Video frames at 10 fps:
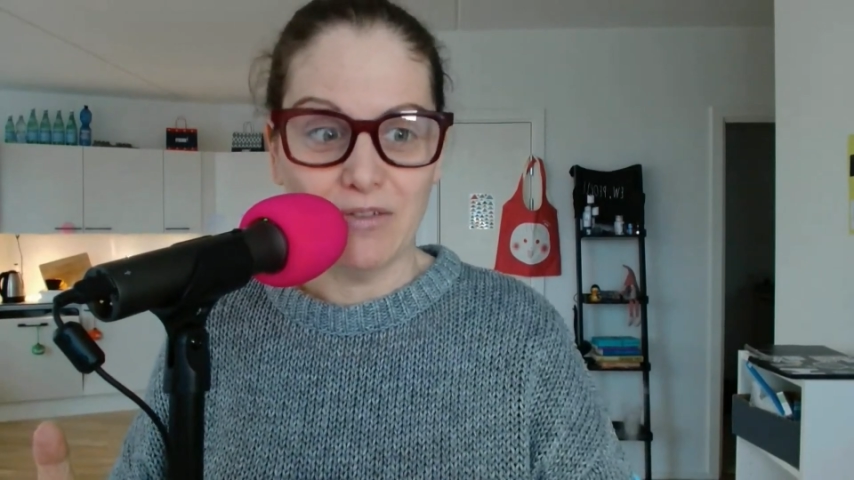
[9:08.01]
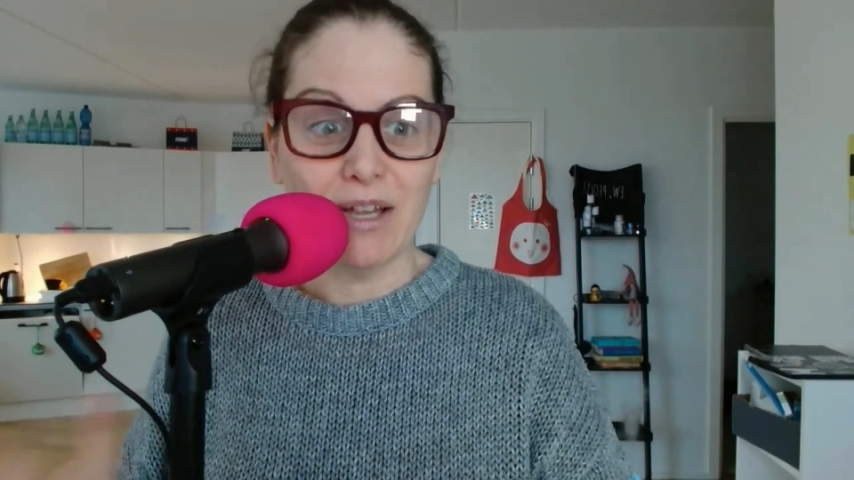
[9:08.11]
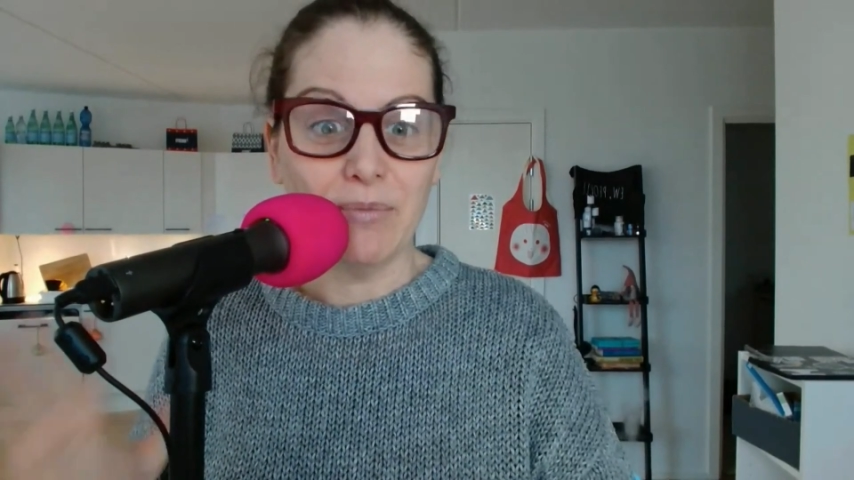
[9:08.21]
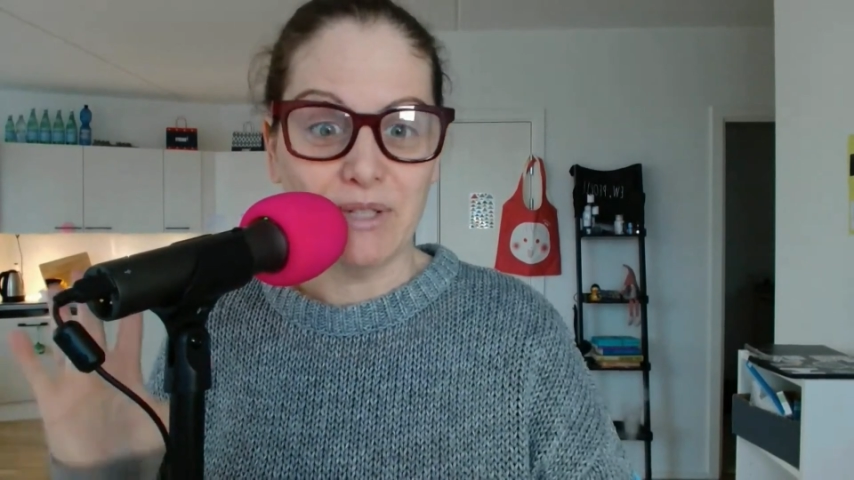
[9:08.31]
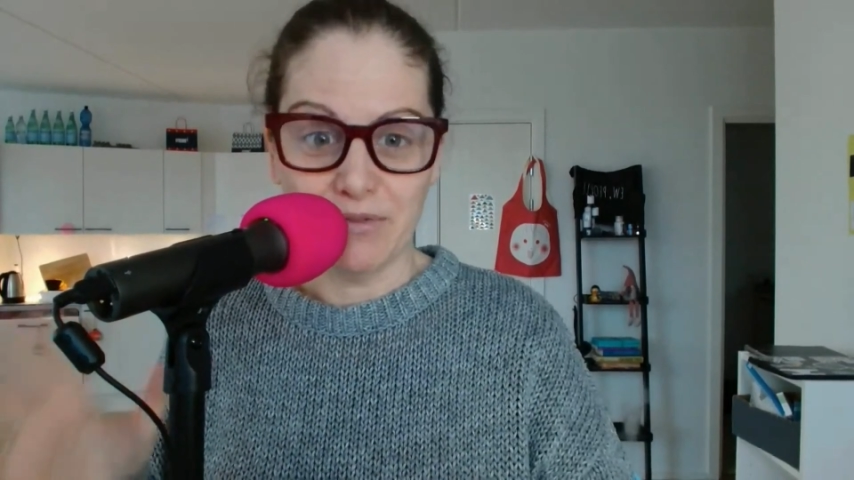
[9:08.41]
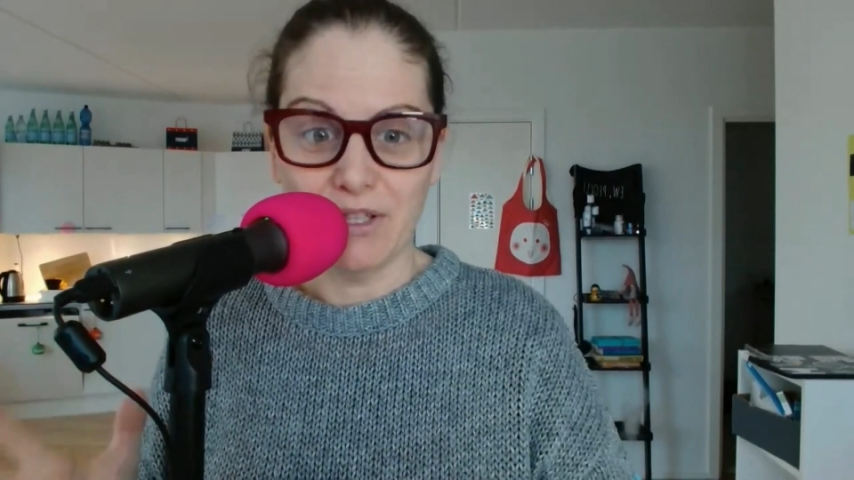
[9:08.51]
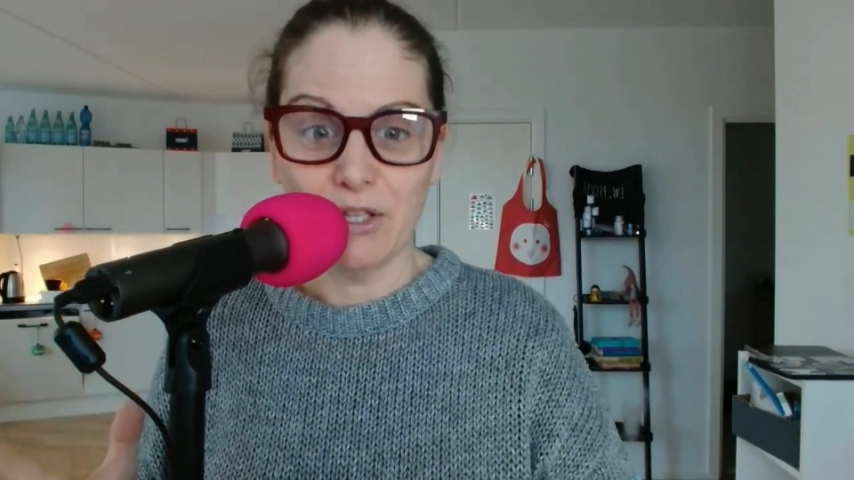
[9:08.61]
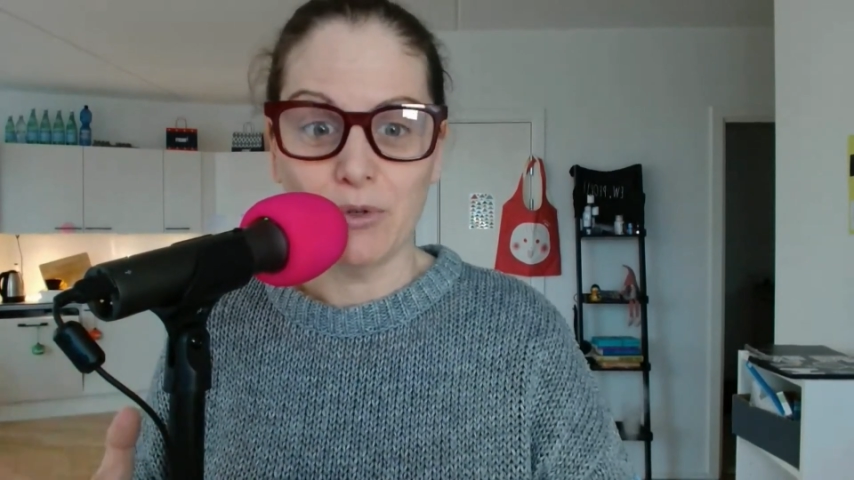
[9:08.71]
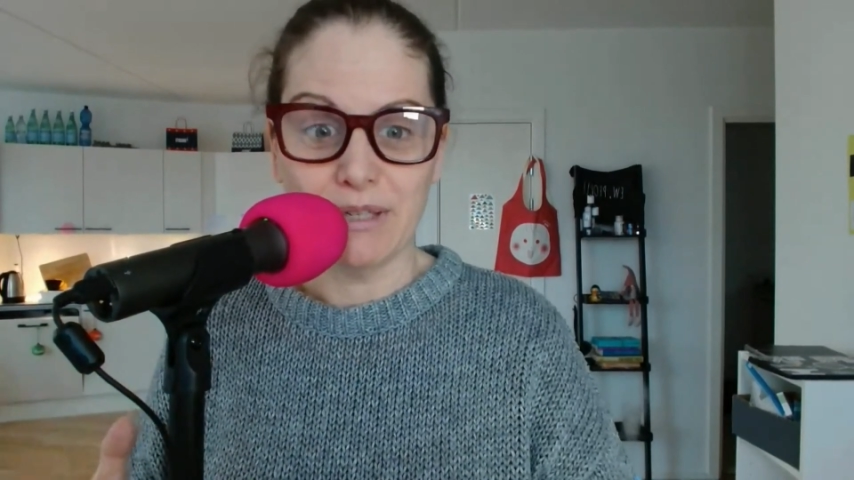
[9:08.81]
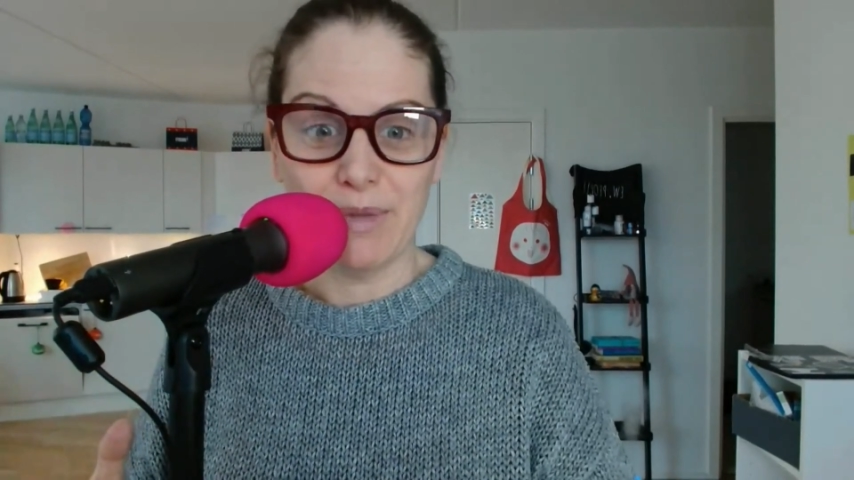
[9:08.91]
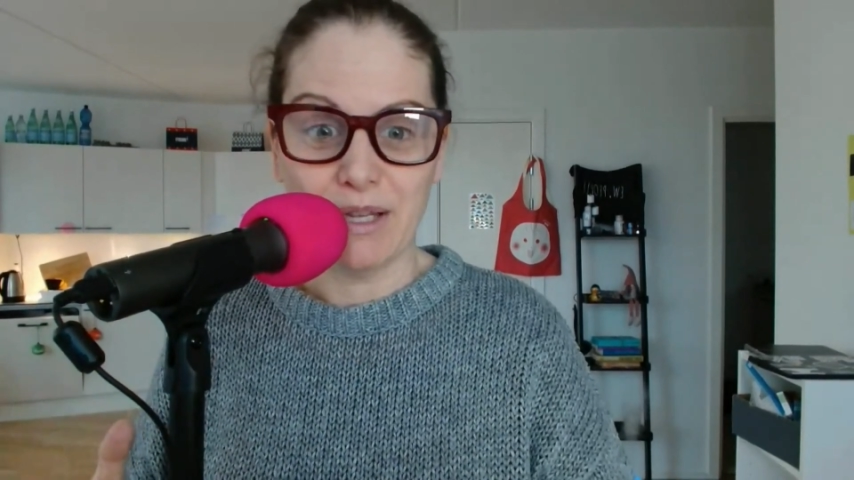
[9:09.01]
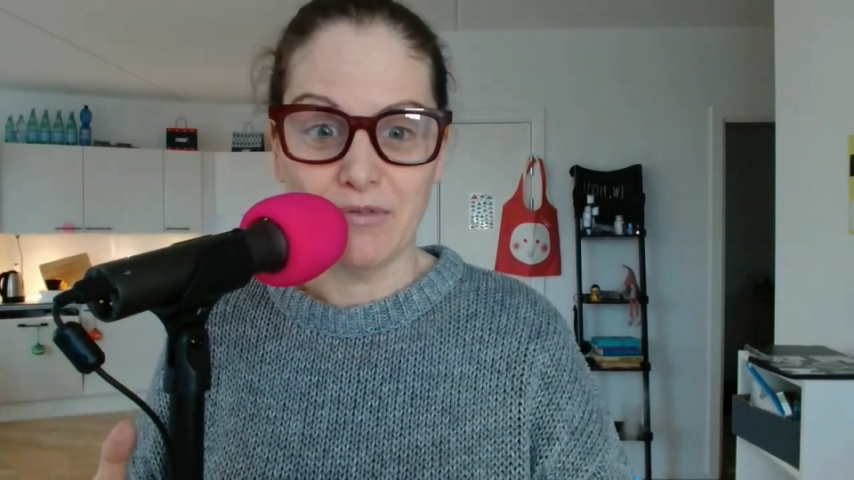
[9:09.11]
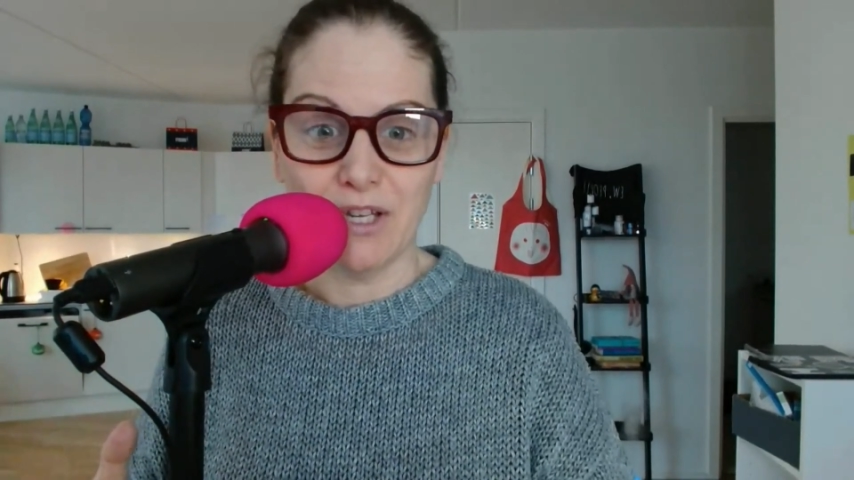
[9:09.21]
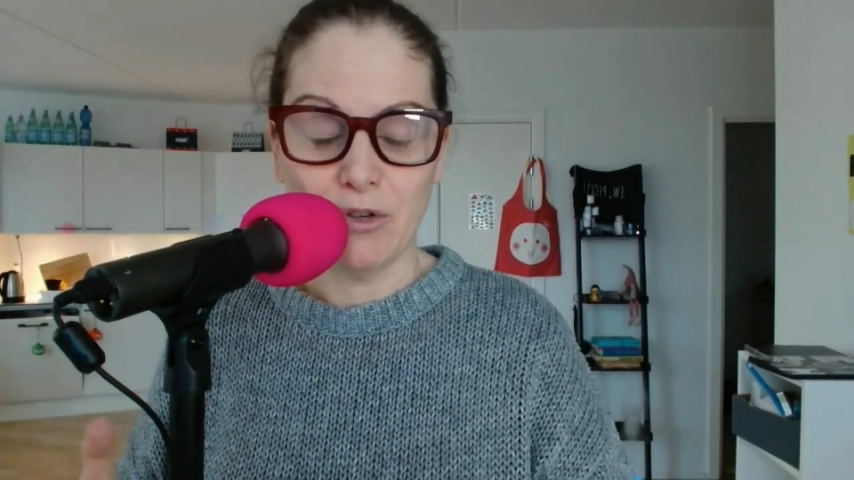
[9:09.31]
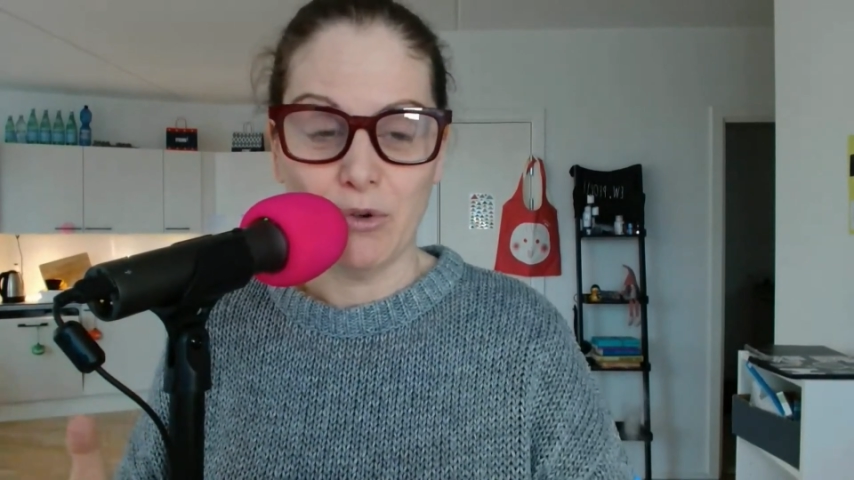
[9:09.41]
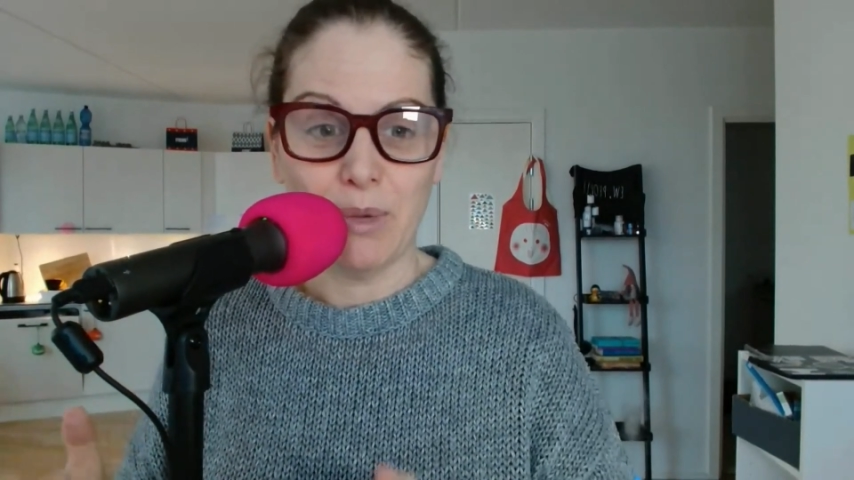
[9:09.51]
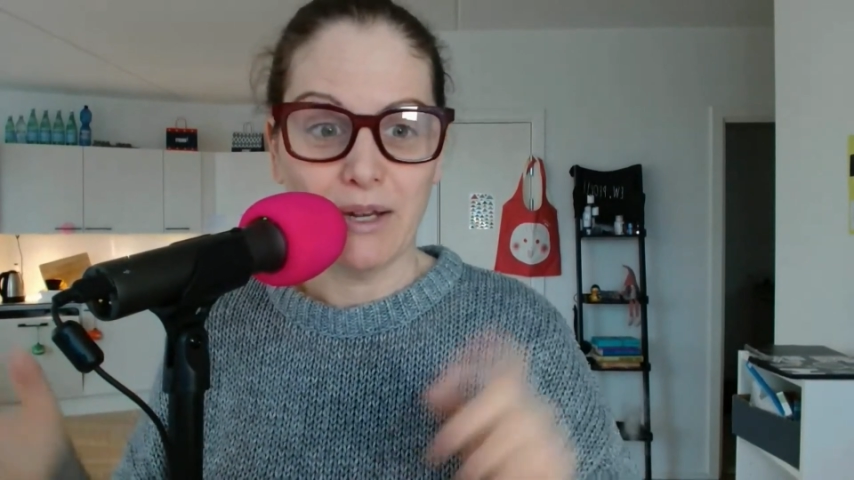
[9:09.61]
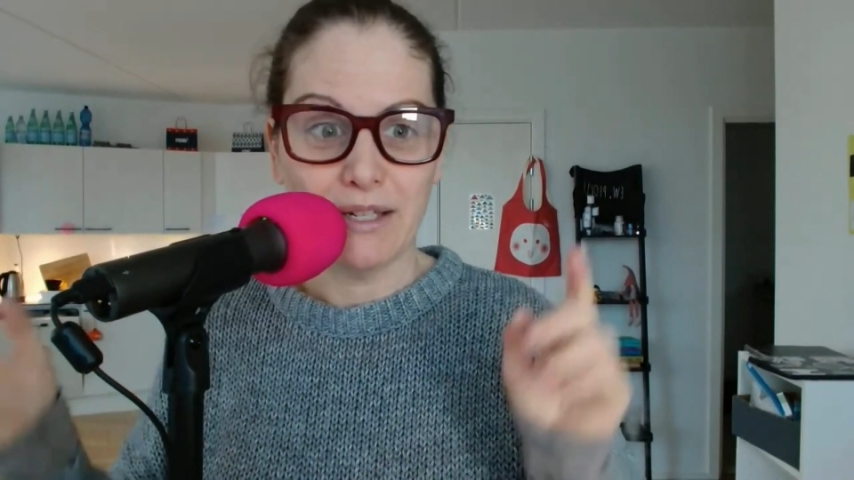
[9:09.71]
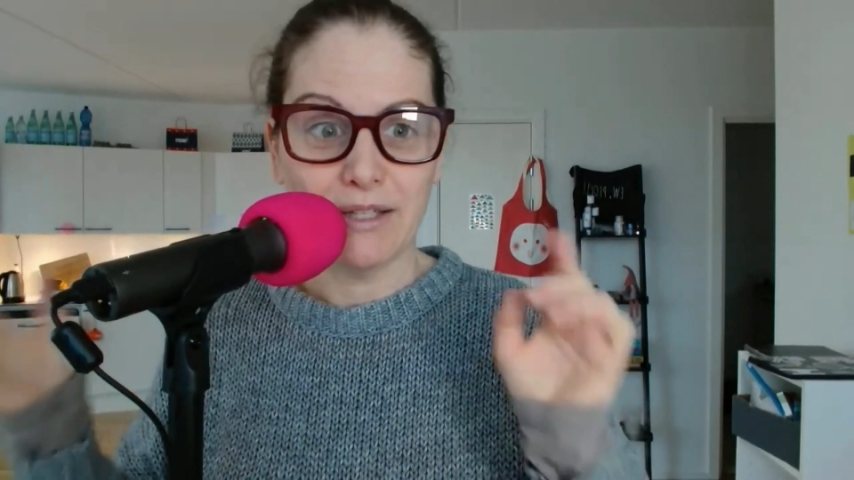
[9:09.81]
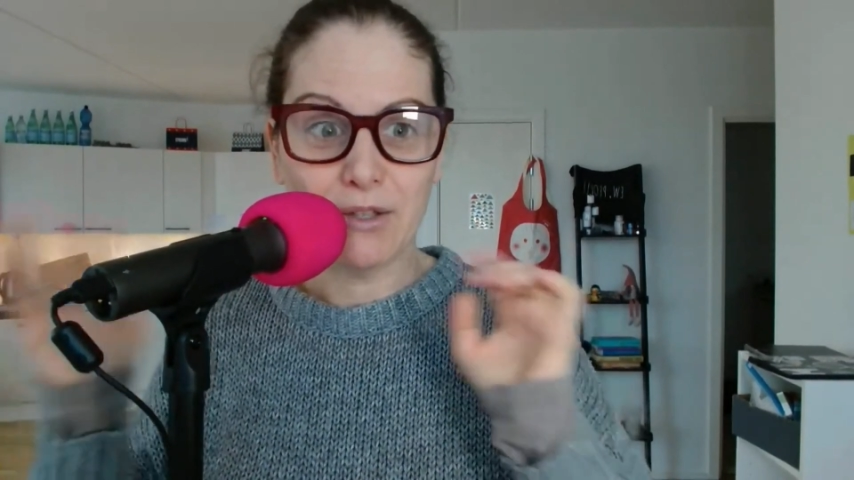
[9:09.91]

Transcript: I am definitely going to make a video about it.